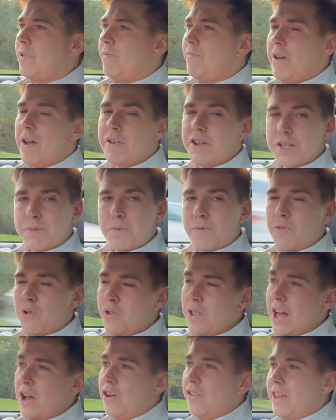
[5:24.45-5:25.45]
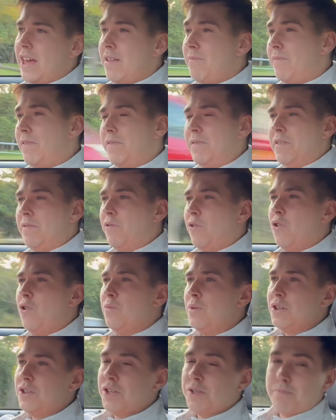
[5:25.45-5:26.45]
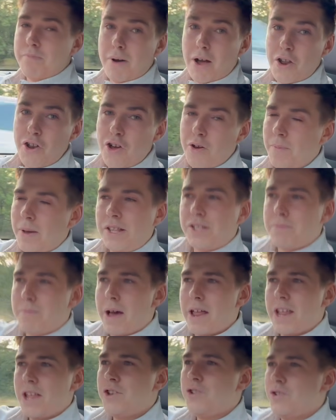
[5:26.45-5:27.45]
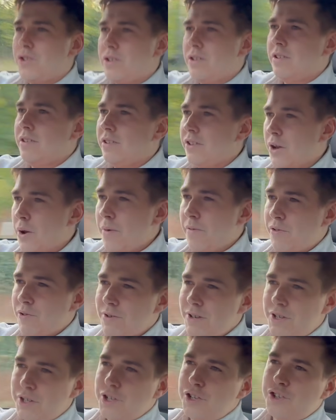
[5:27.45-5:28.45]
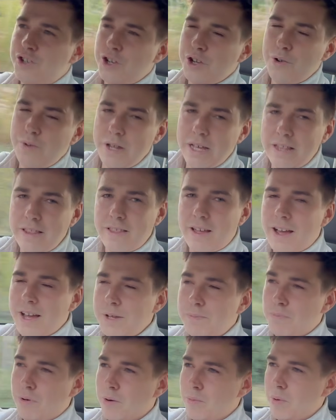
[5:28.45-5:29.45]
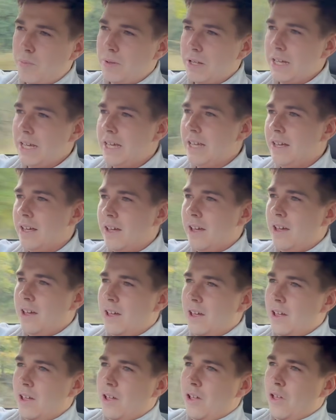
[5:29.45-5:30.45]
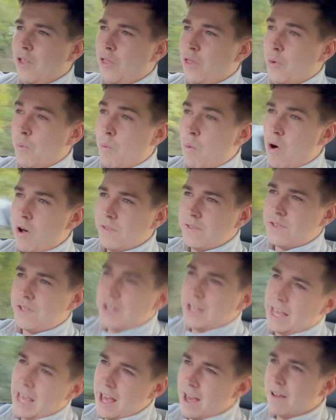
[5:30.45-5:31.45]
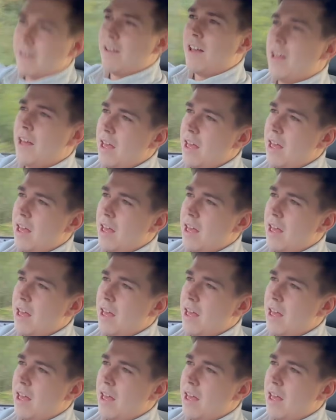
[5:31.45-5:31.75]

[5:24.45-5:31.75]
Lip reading: Variants before that got the N54, which is by no means a bad engine. You know, if you're into your tuning, that is probably the one to get.